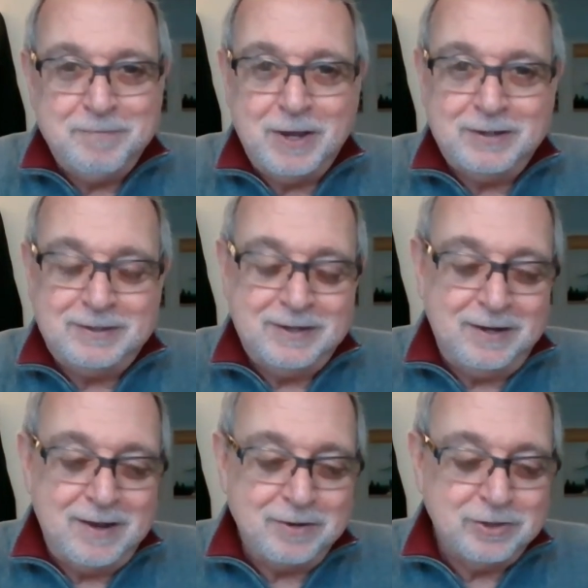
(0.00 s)
But
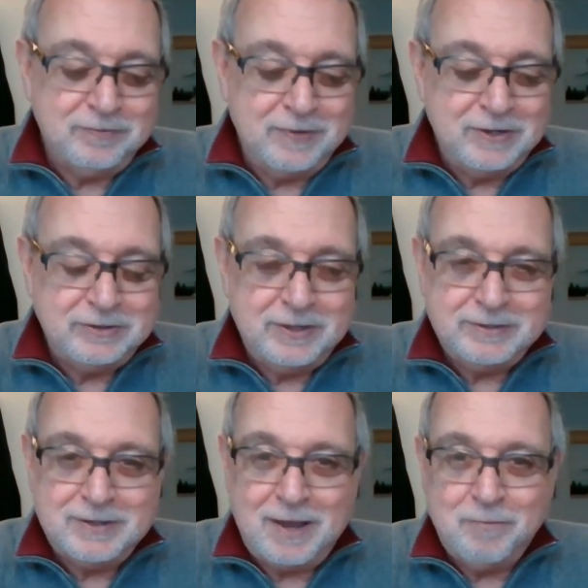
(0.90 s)
I'll just finish
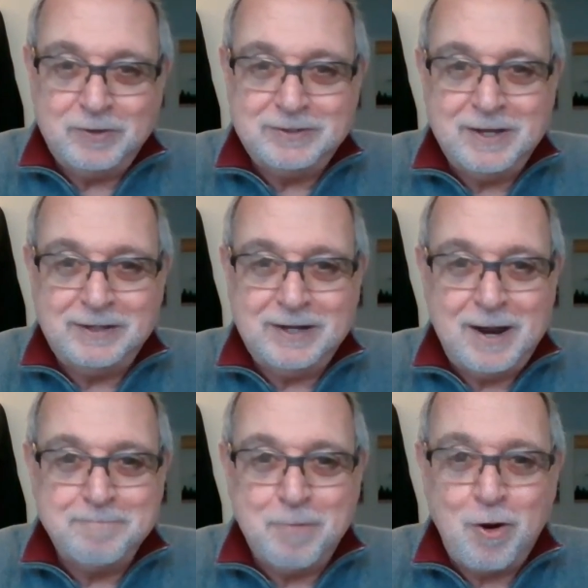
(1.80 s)
this with saying that
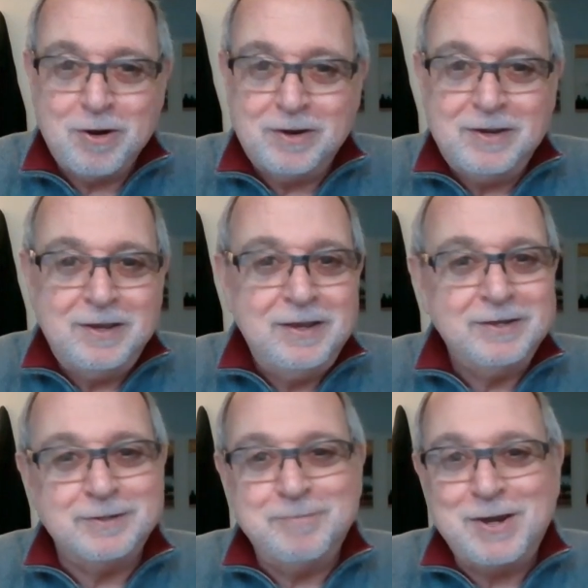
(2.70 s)
I'm Mark.
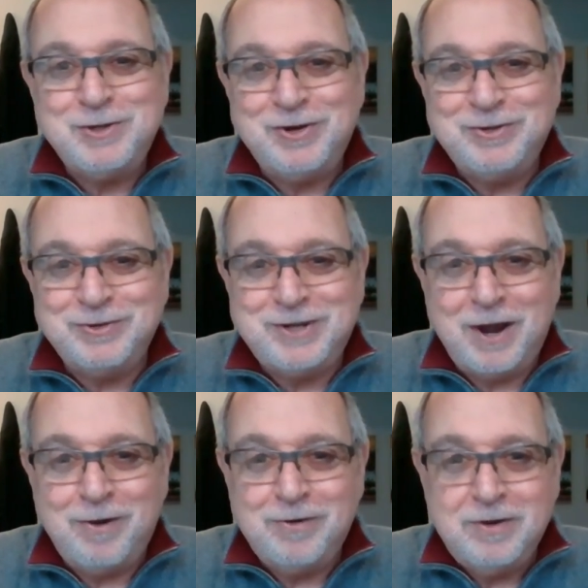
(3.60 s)
This is my journey through
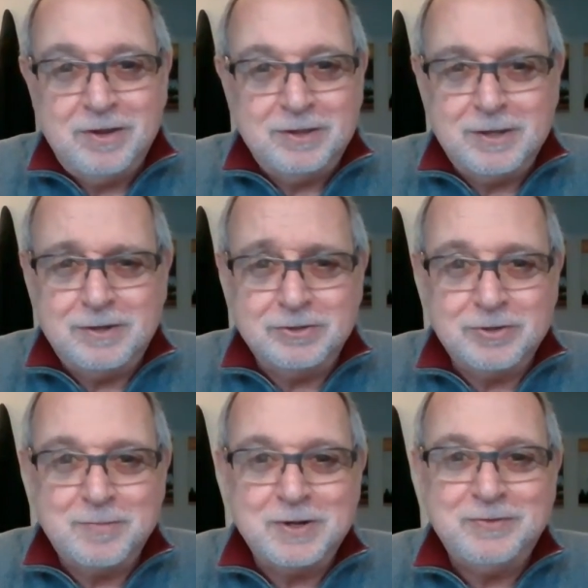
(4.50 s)
tarot. Thank you
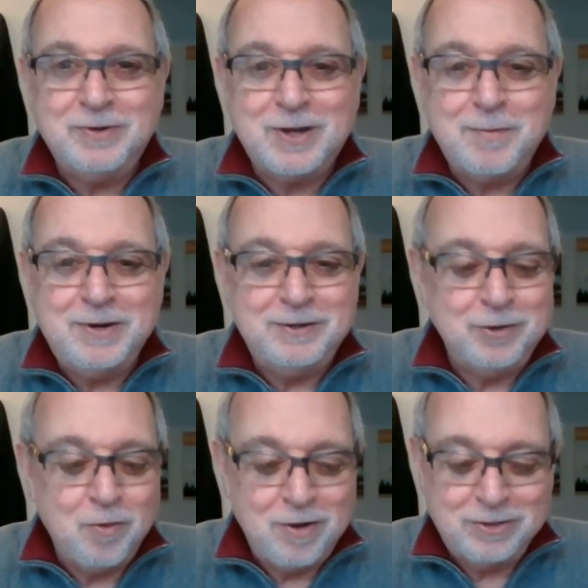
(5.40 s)
so much for coming
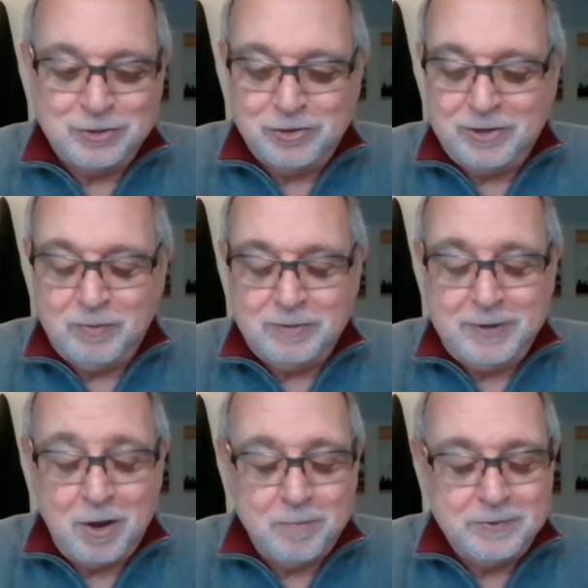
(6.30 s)
and going on the journey with
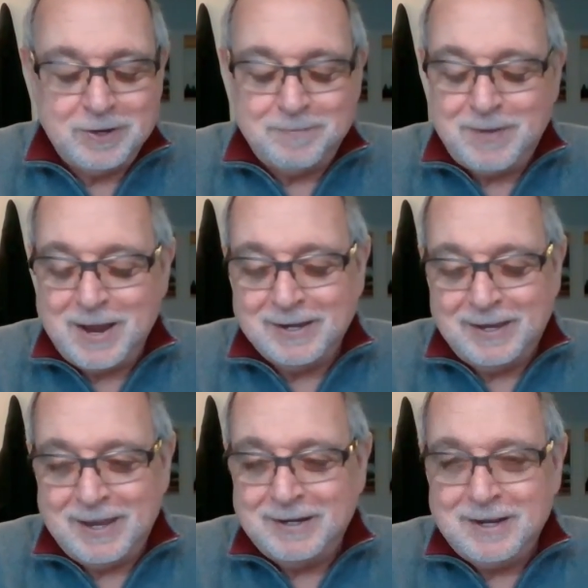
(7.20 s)
me. I hope you'll come by
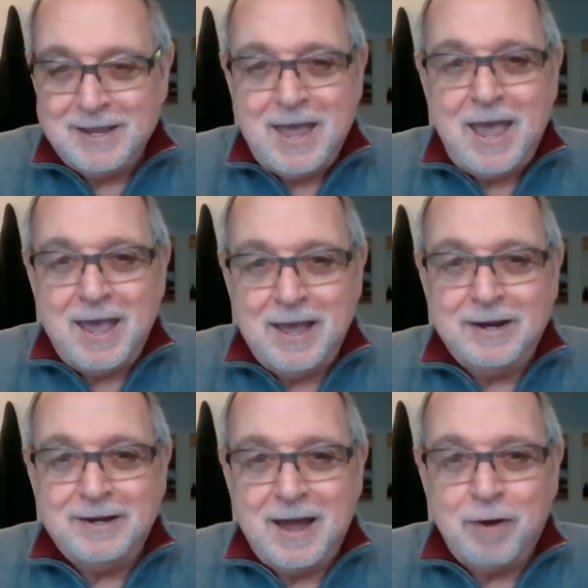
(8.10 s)
again.
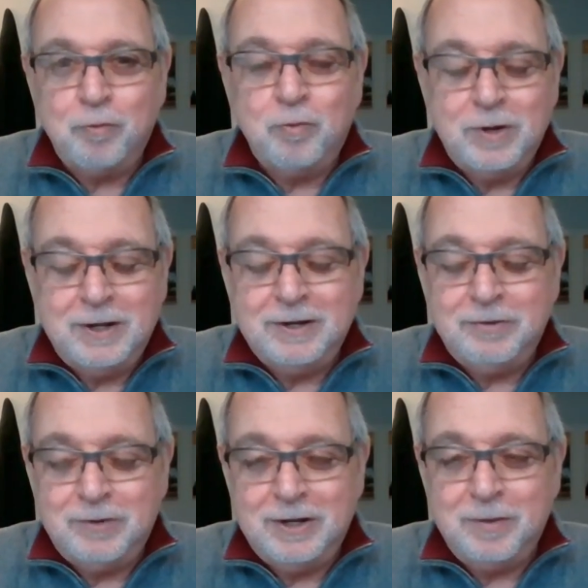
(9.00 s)
And I
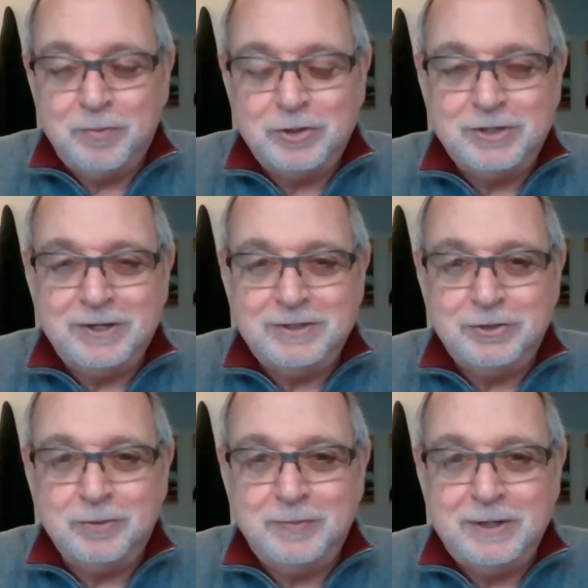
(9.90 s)
really, really appreciate
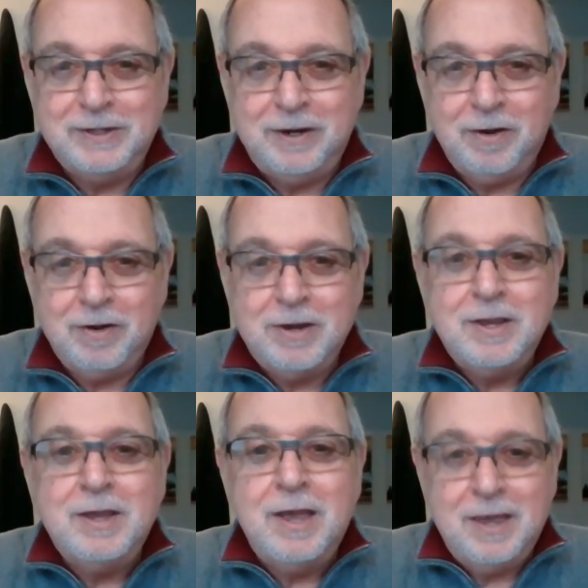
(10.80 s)
that you're being here.
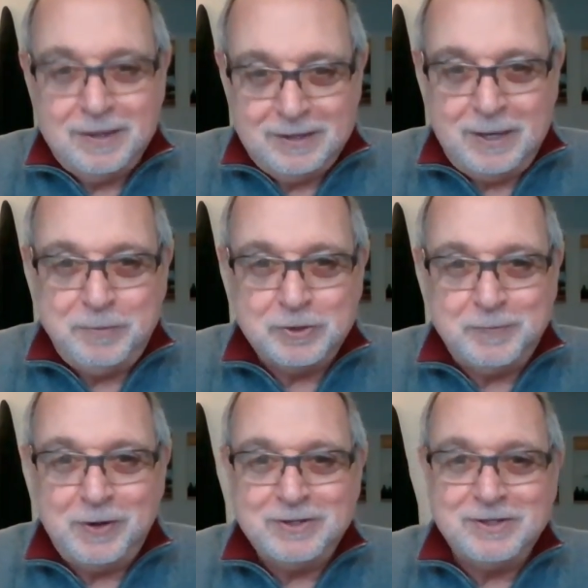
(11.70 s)
Keep your
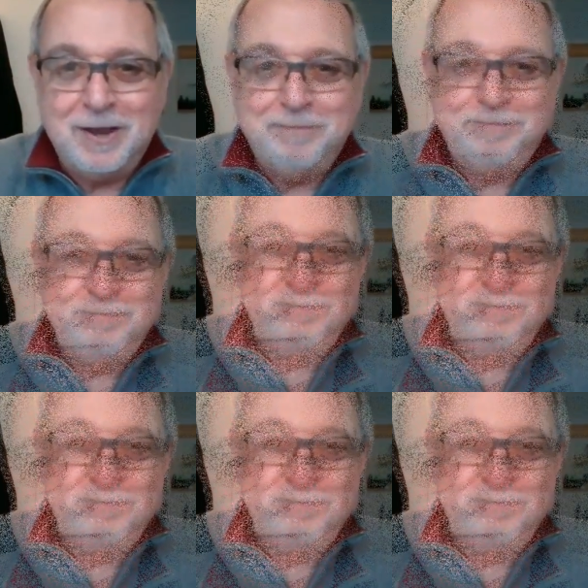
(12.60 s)
spirits up.